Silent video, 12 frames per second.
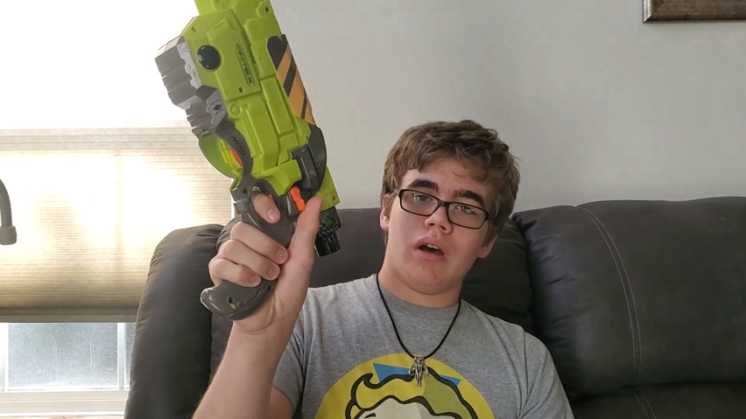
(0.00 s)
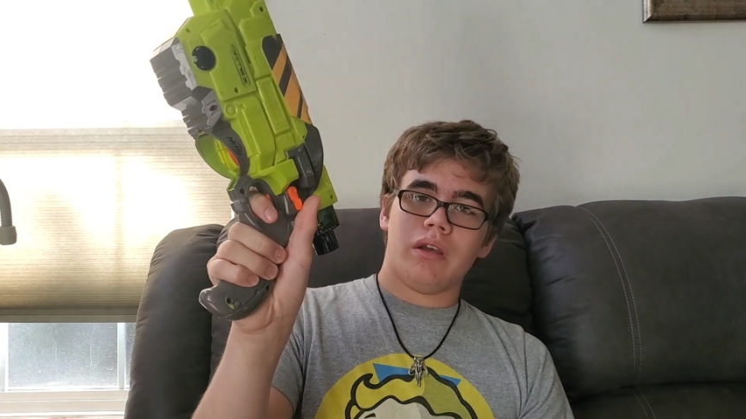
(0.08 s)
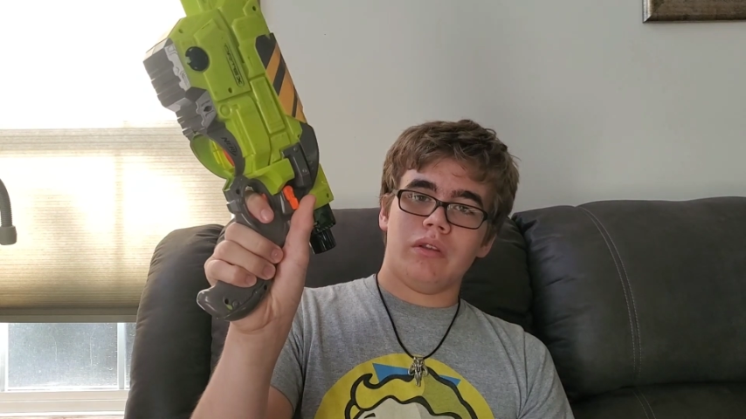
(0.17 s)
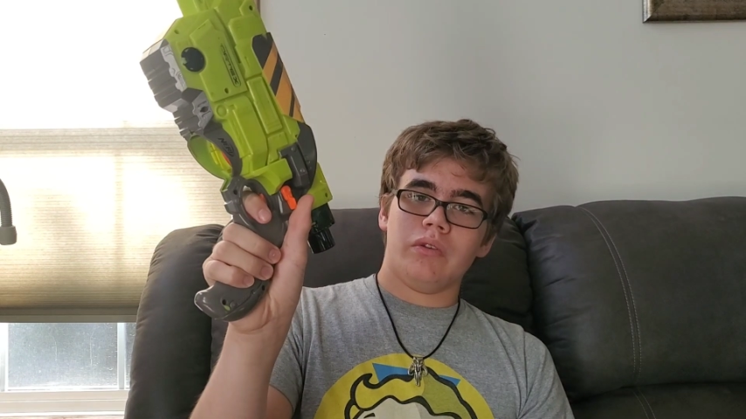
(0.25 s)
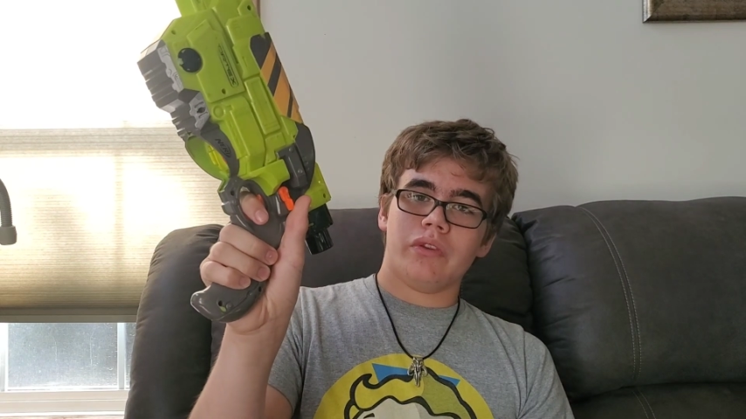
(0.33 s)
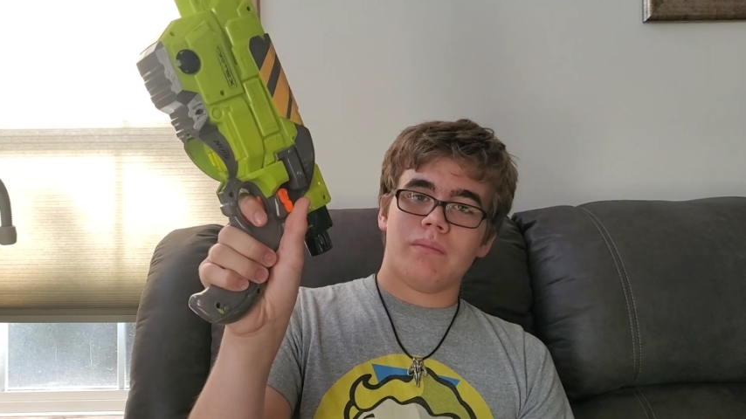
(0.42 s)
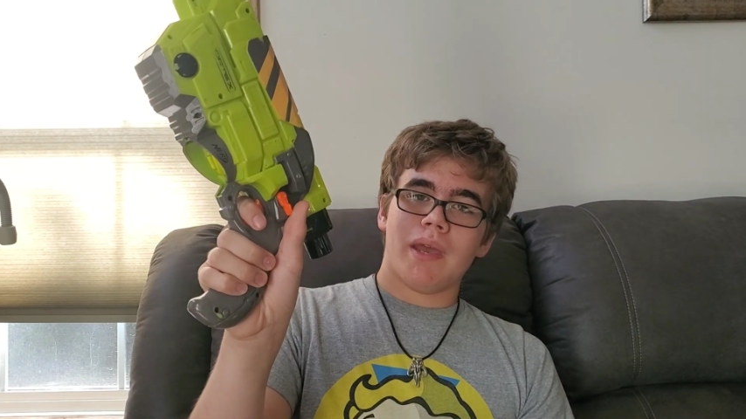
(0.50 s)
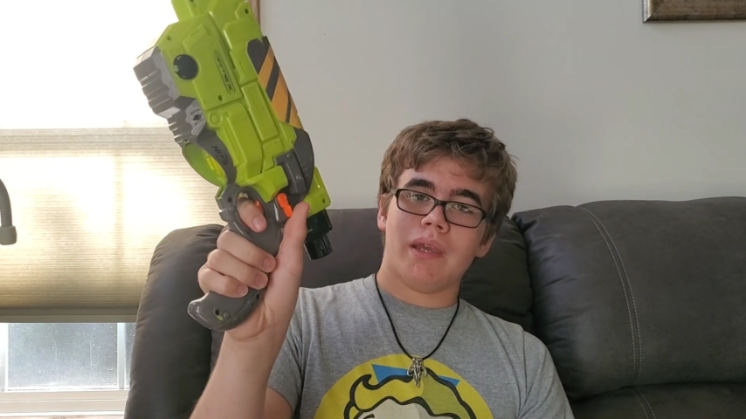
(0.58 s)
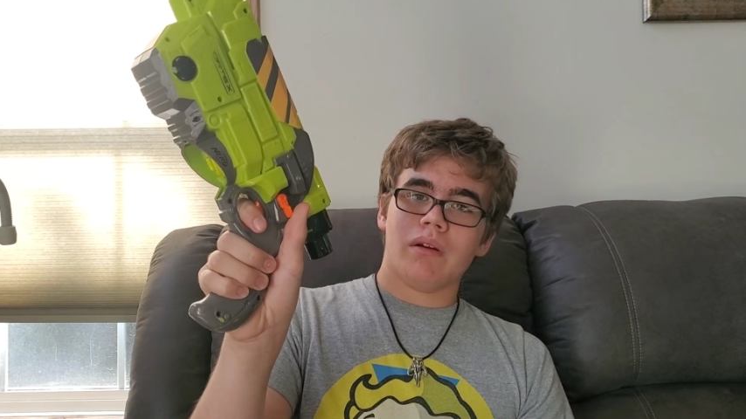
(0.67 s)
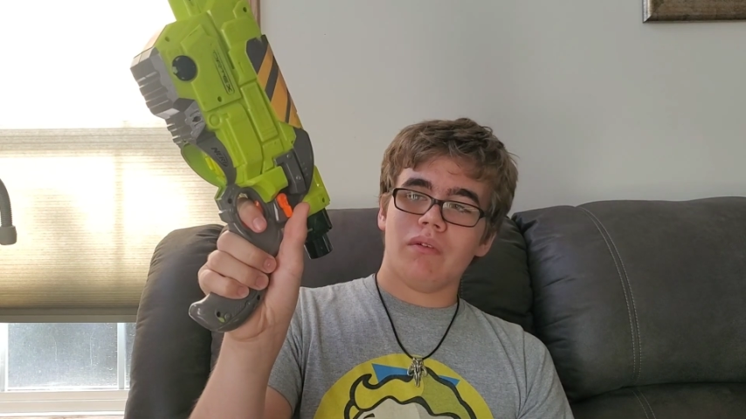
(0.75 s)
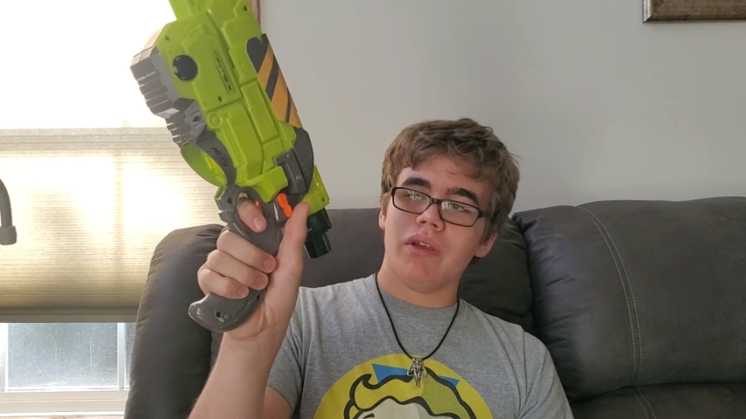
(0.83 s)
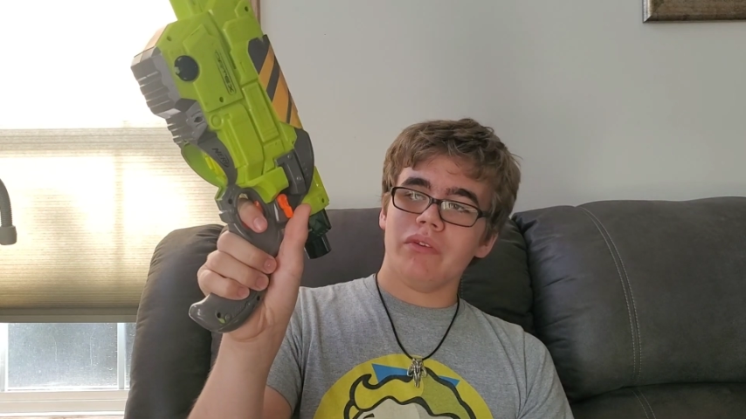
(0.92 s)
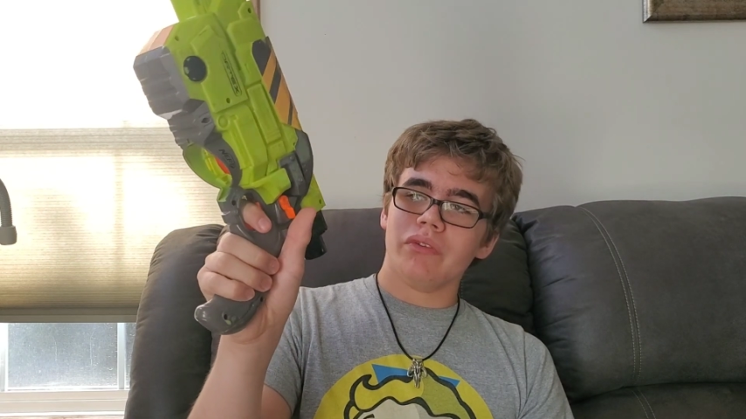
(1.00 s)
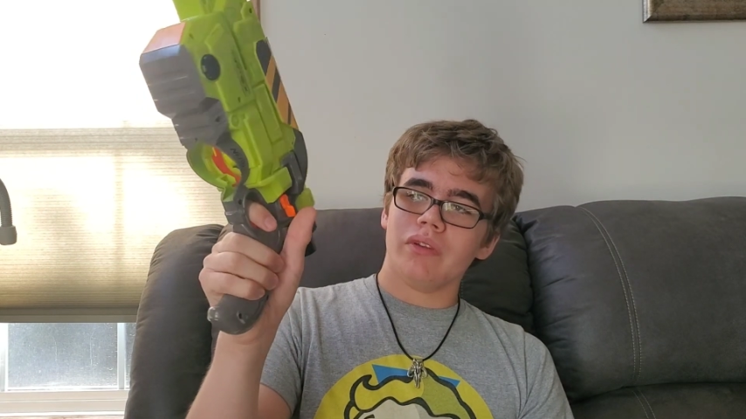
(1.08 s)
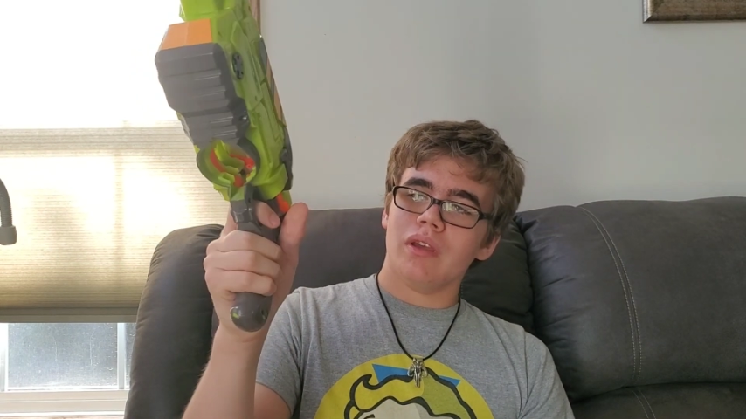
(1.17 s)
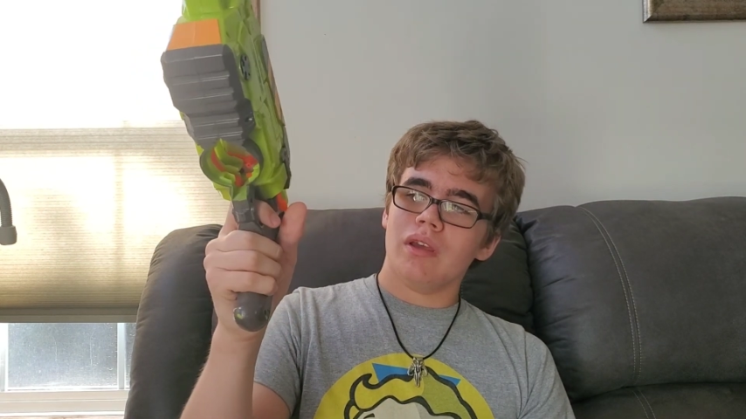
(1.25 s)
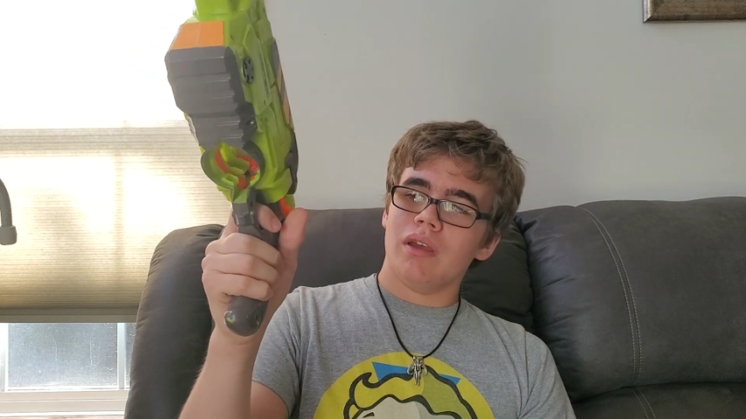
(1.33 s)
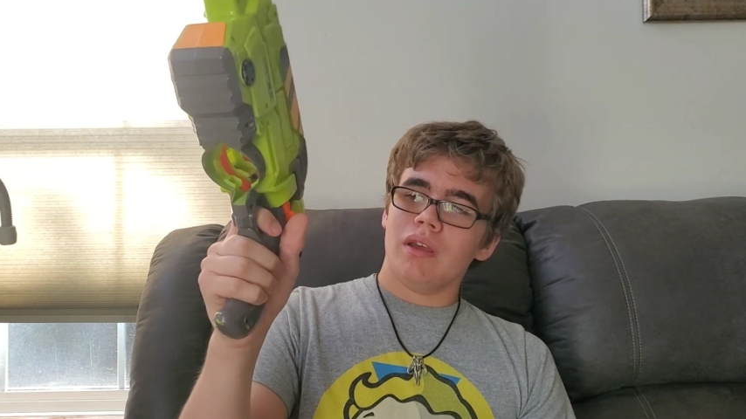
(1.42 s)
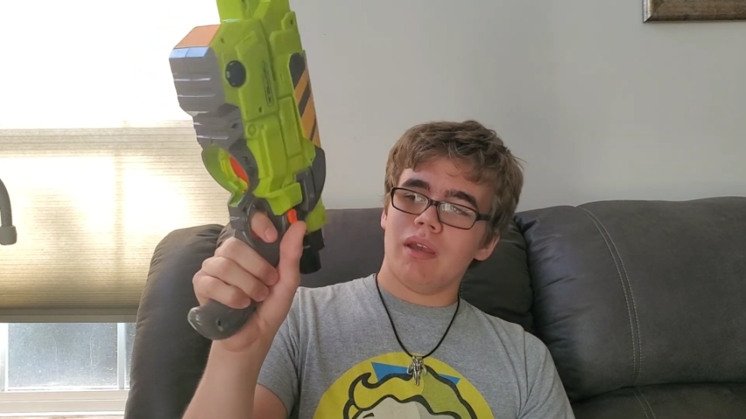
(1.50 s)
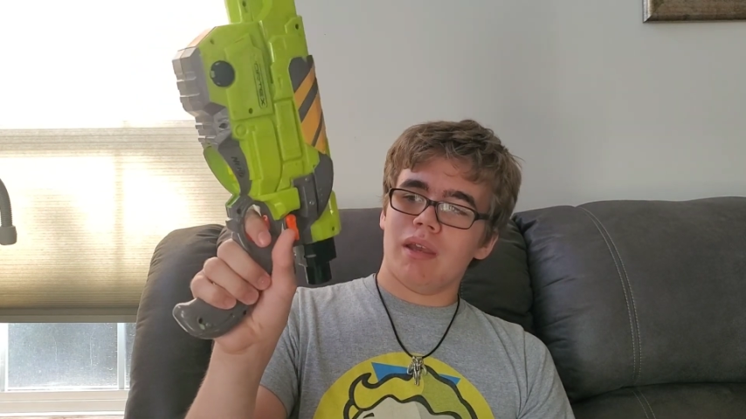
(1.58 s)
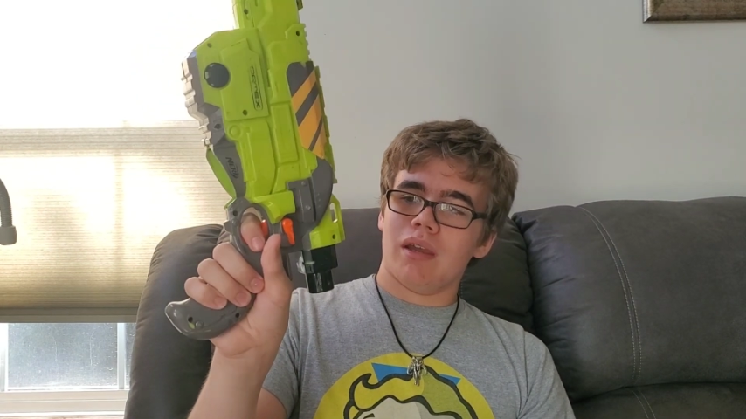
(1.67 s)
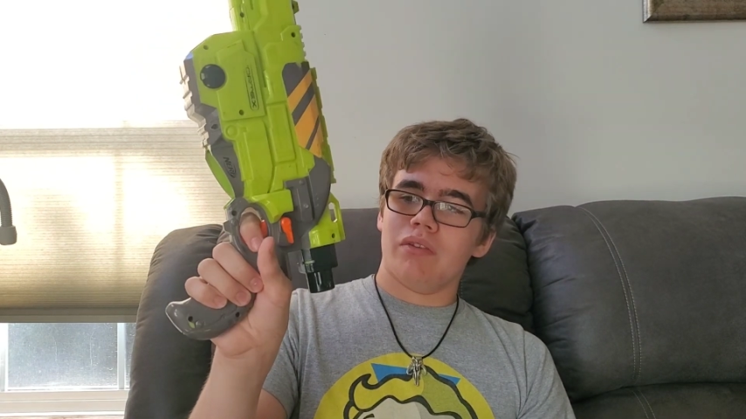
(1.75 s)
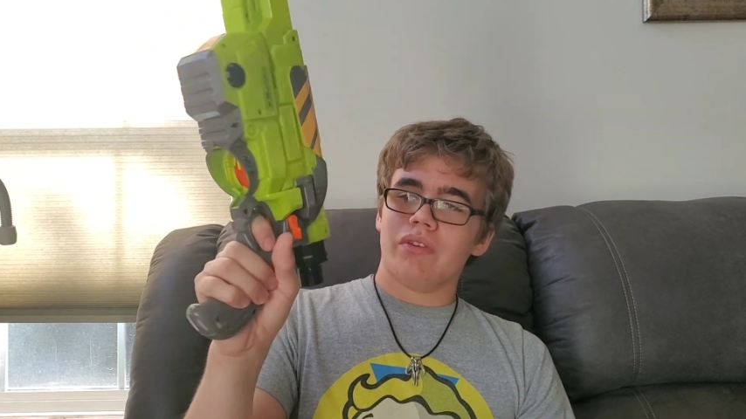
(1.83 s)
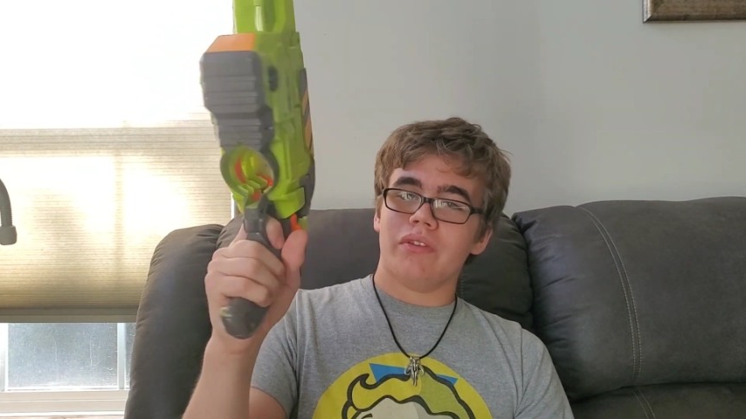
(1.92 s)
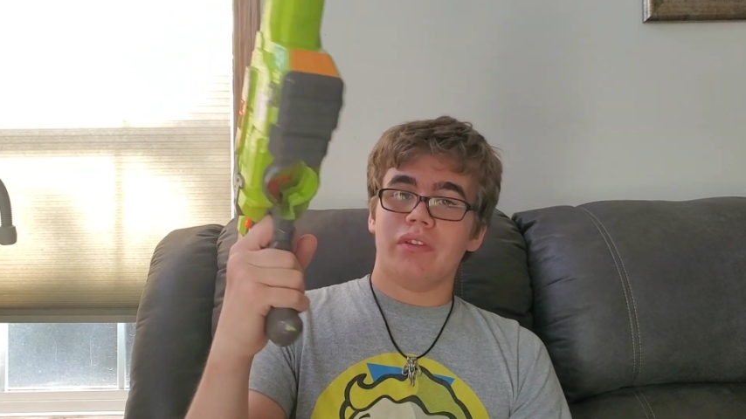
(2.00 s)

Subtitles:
use the mag release. And since